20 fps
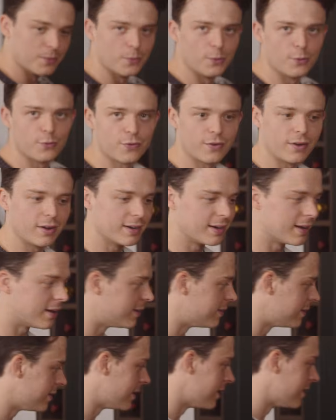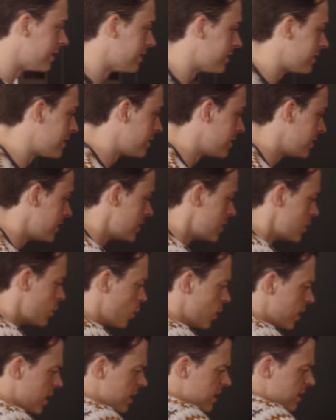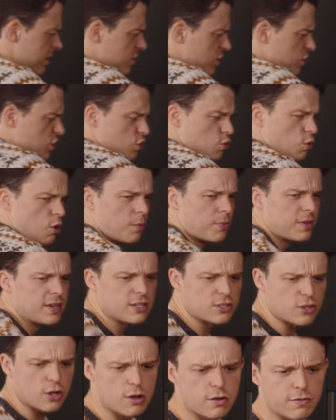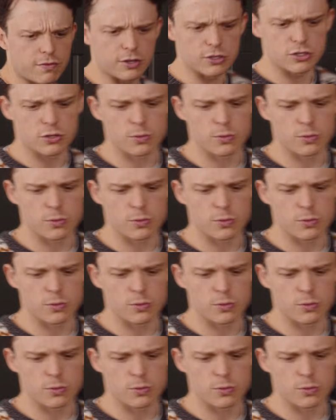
we'll find out at the end. We're going to just swap these over,